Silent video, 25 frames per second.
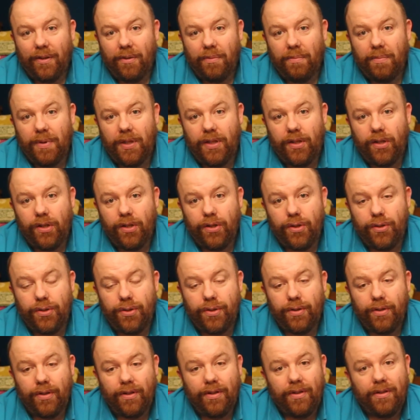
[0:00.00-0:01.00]

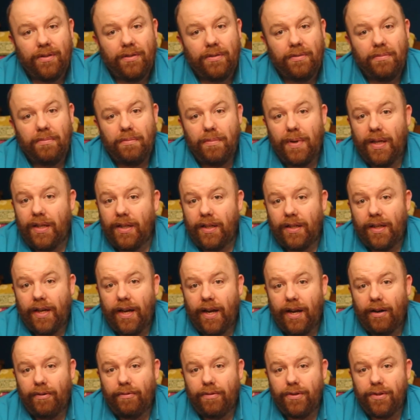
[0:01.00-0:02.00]
because many
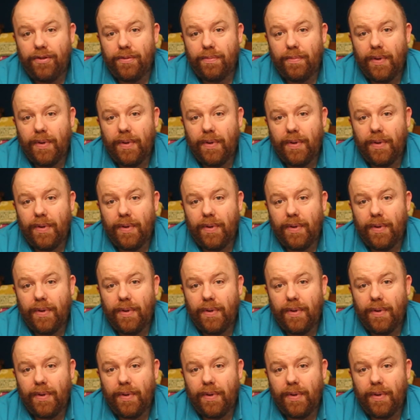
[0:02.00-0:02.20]
carers